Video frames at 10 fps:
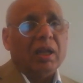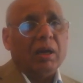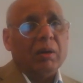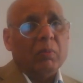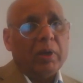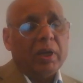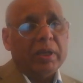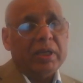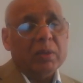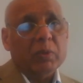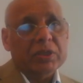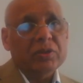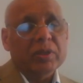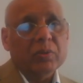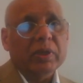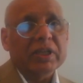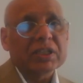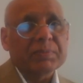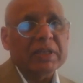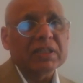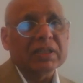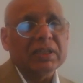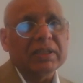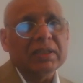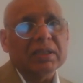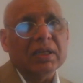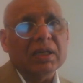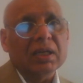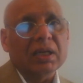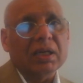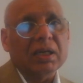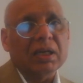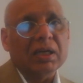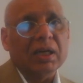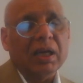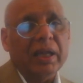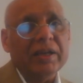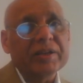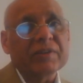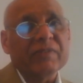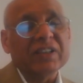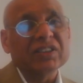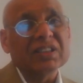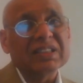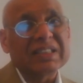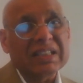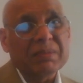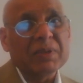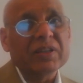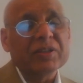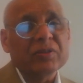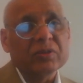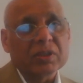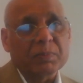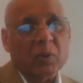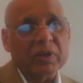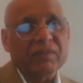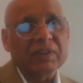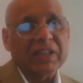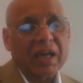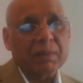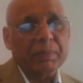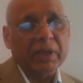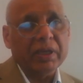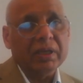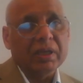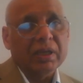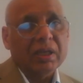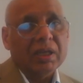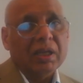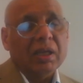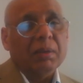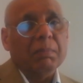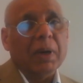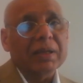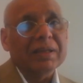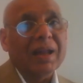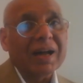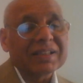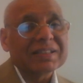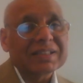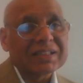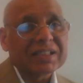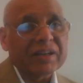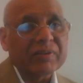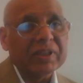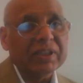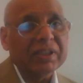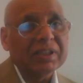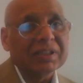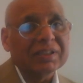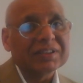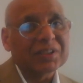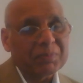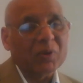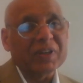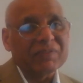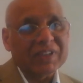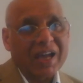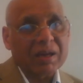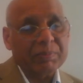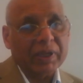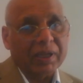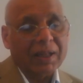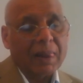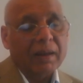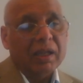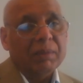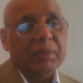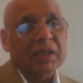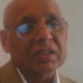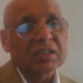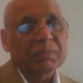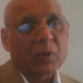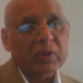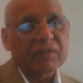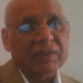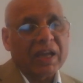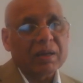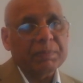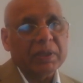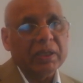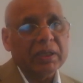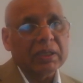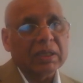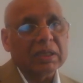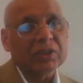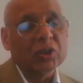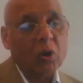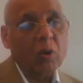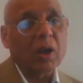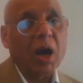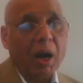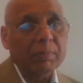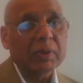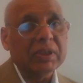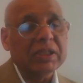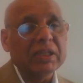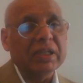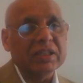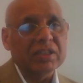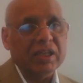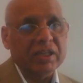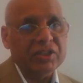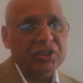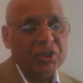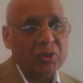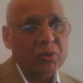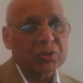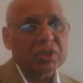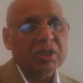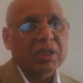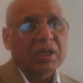And here what you're doing is basically an intervention similar to supportive therapy, but not necessarily supportive therapy. Because supportive therapy, though commonly it is used